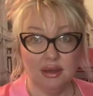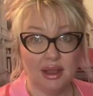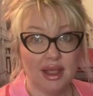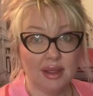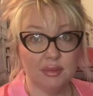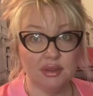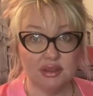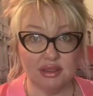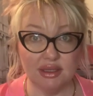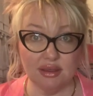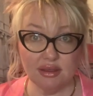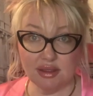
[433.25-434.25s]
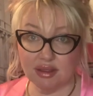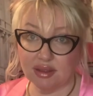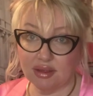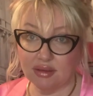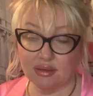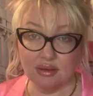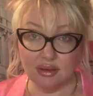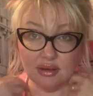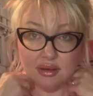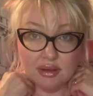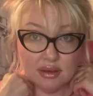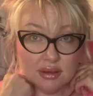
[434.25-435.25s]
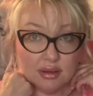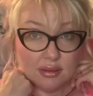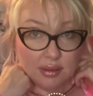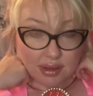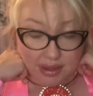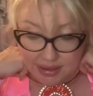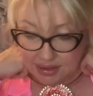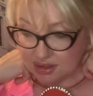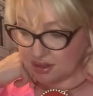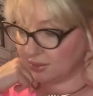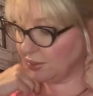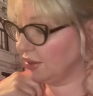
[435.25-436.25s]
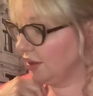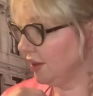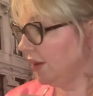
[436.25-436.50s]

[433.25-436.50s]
hammered disc. Well, Heidi just brought it